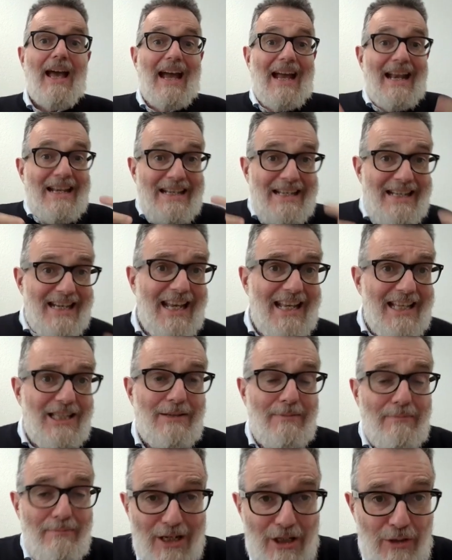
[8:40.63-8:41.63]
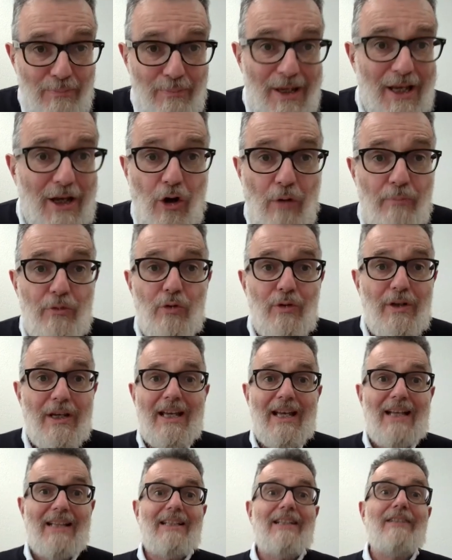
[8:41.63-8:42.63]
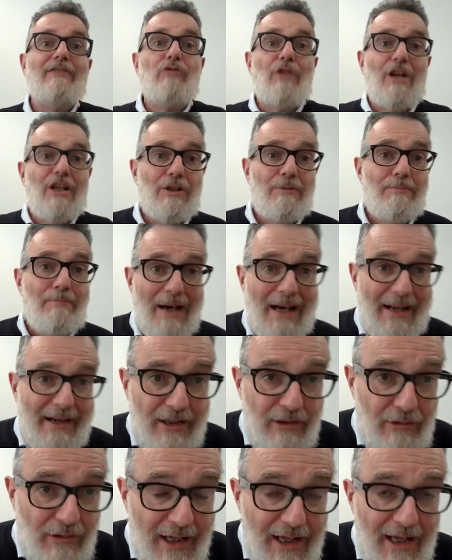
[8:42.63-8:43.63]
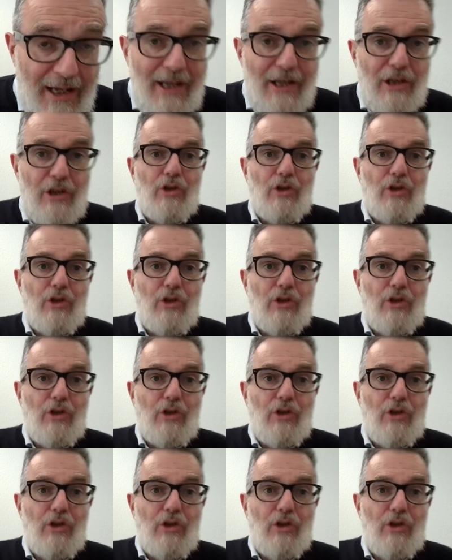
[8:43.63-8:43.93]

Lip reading: And this must be communicated transparently.